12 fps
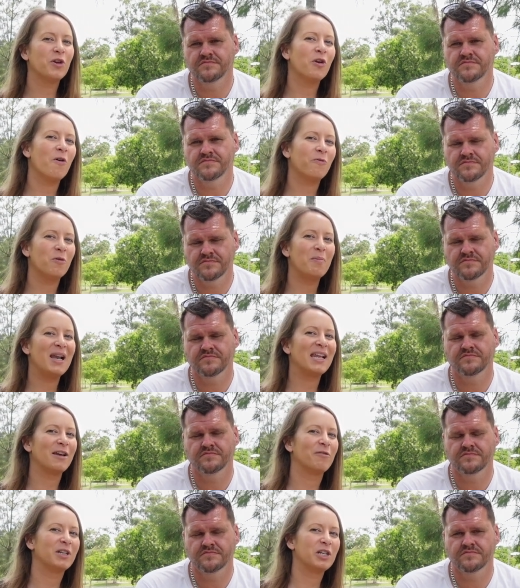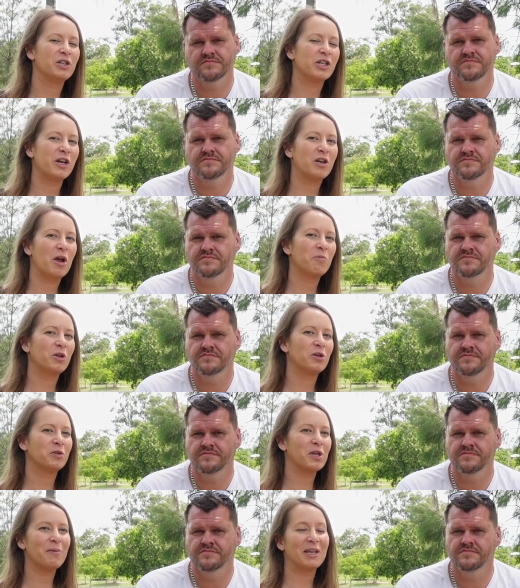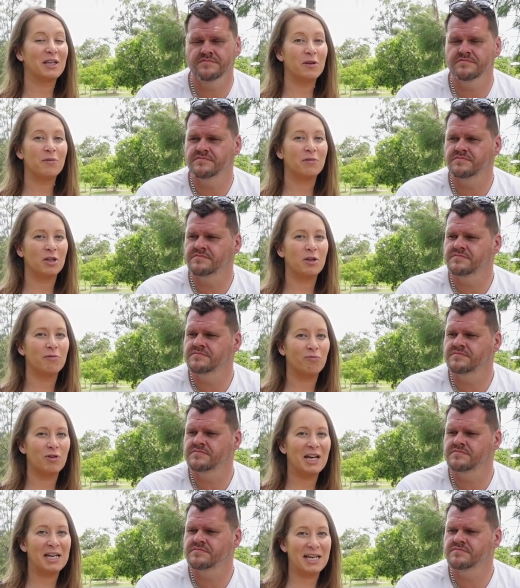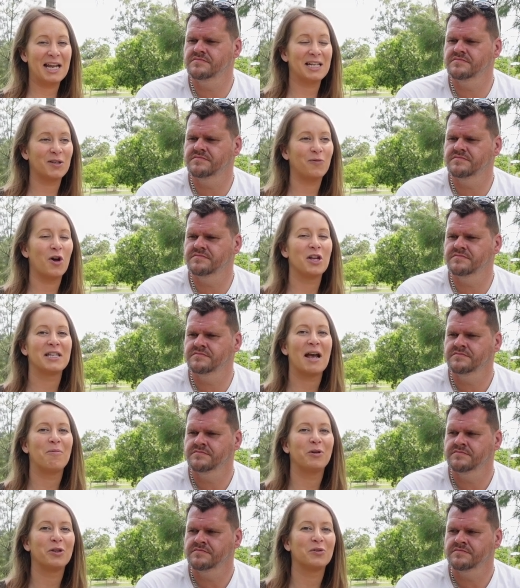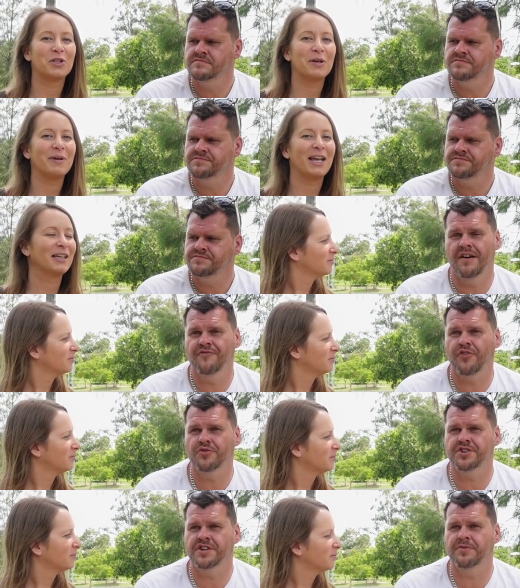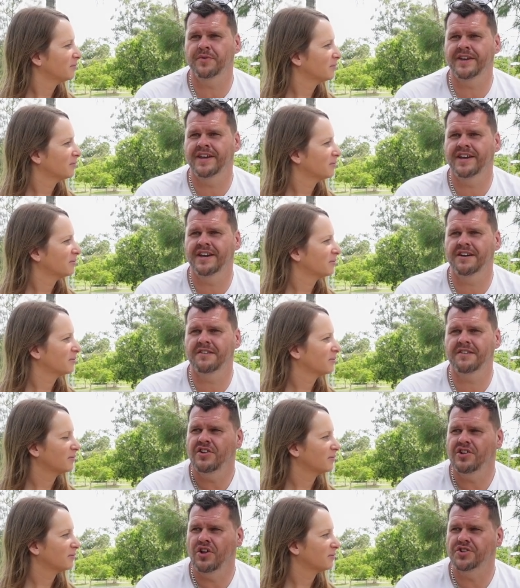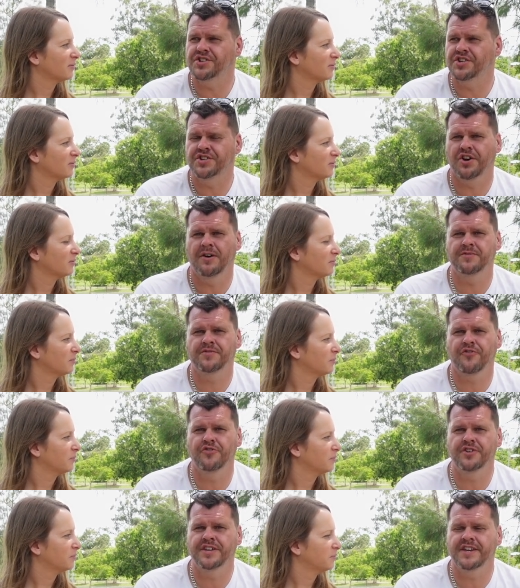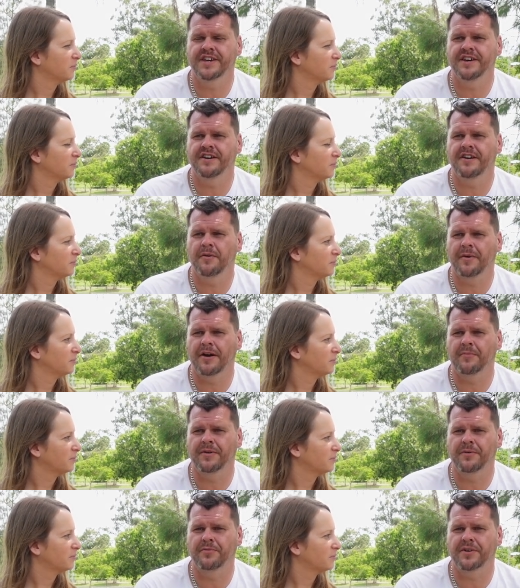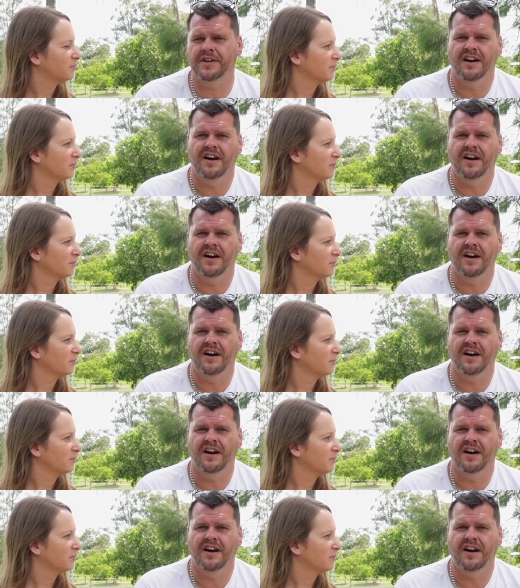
Speaker 1: you're not familiar and you don't know what you're doing, you, you really need to find out what you're doing.
Speaker 2: Unfortunately, we hear lots of times through the year about people get